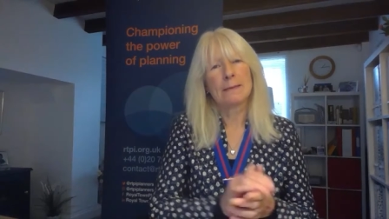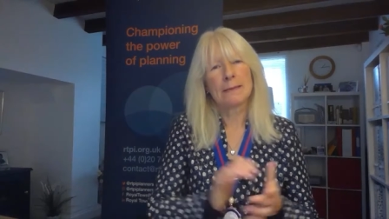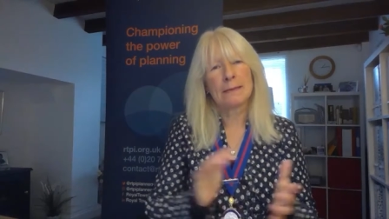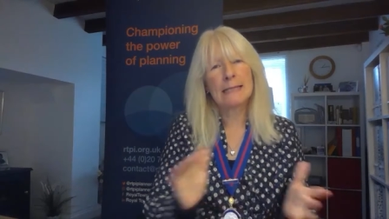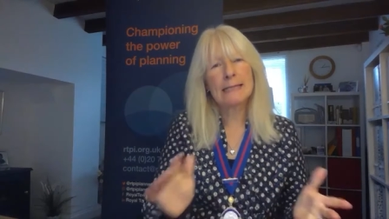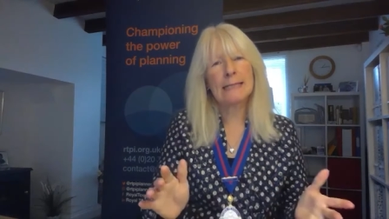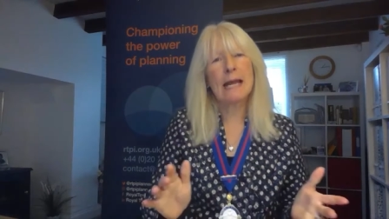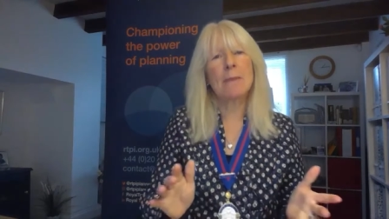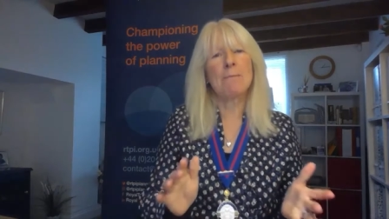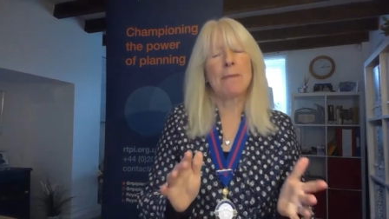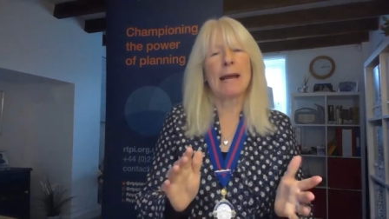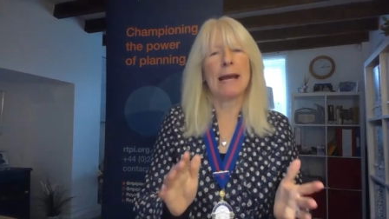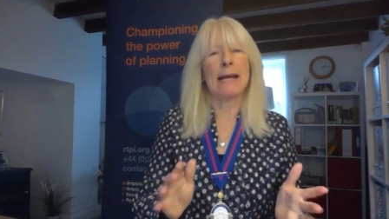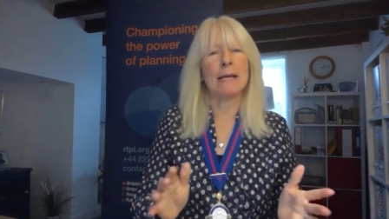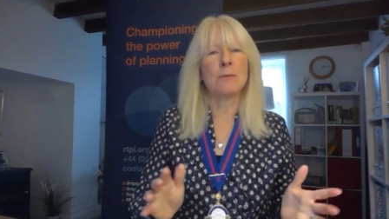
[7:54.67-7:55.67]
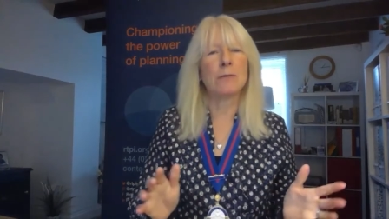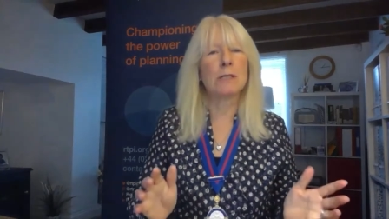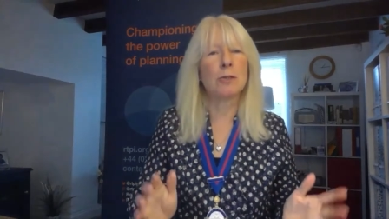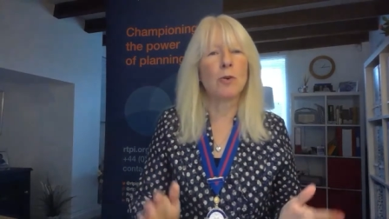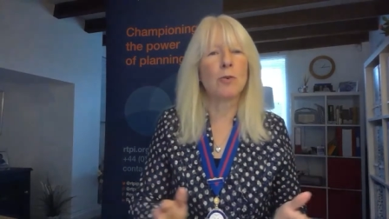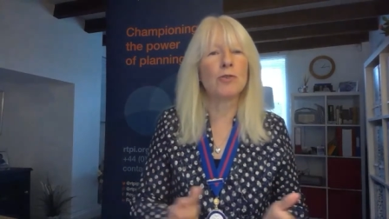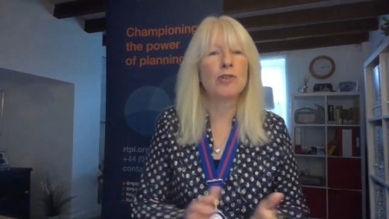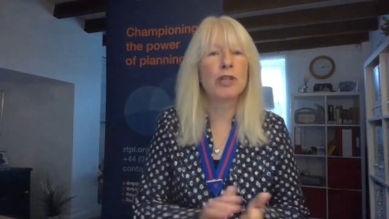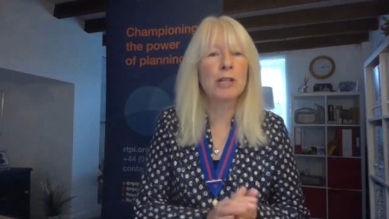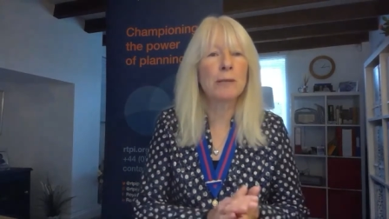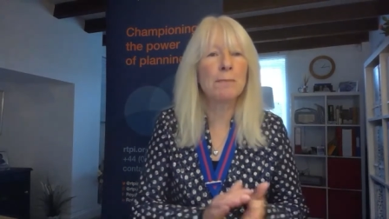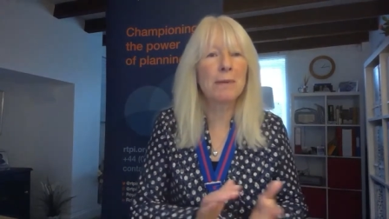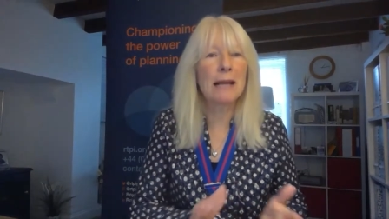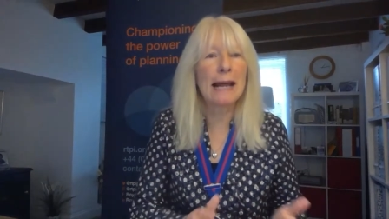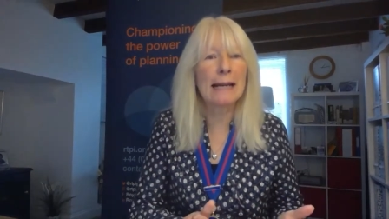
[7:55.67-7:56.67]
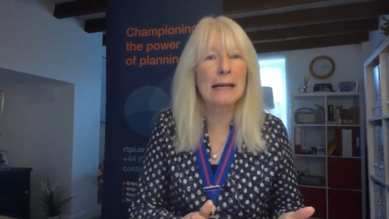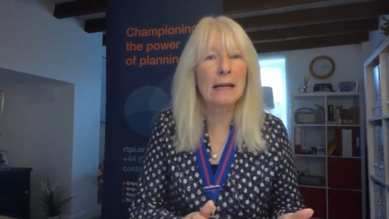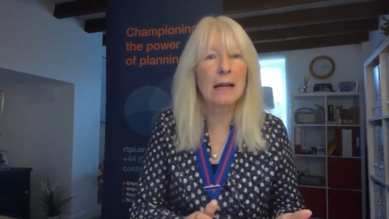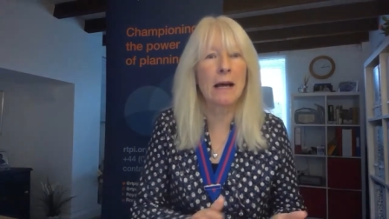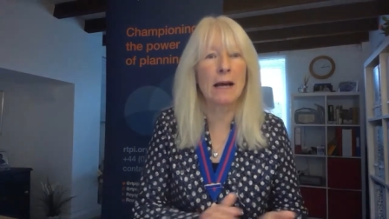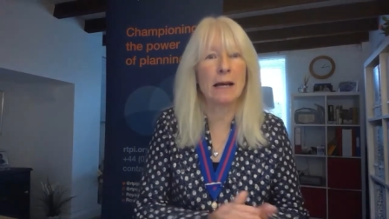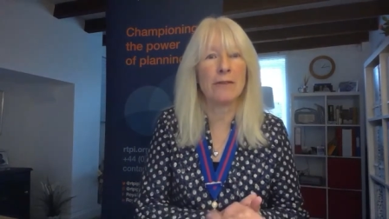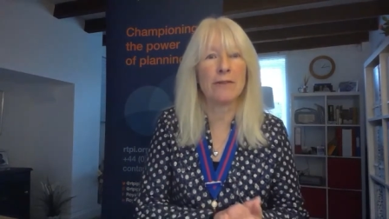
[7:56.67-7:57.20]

This campaign was launched at the Plan Alive